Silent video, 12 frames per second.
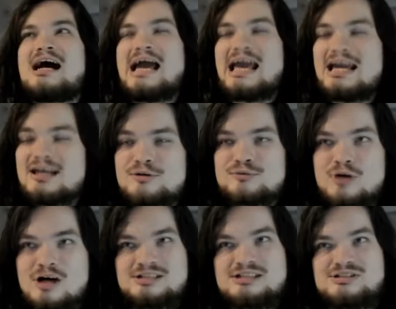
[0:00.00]
Adin
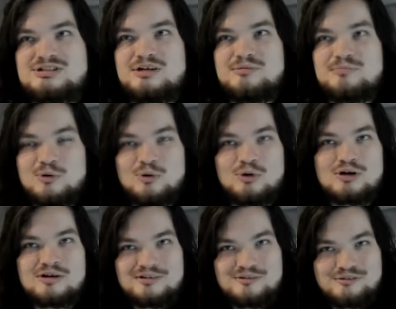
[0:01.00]
Ross has done
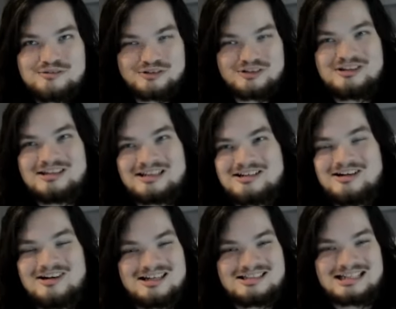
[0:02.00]
more for the
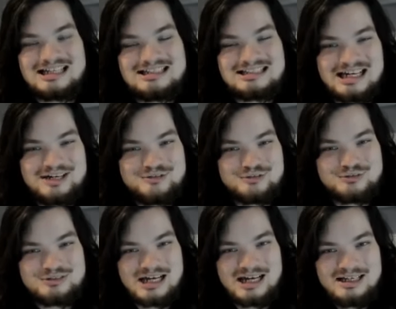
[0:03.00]
cause against Andrew
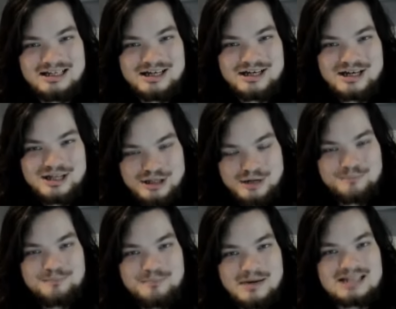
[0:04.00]
Tate than
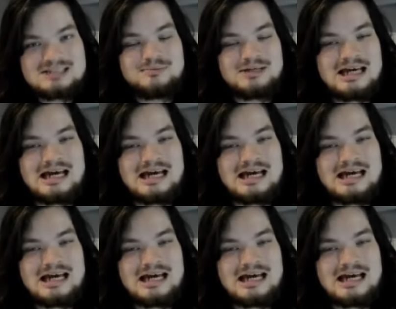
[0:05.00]
possibly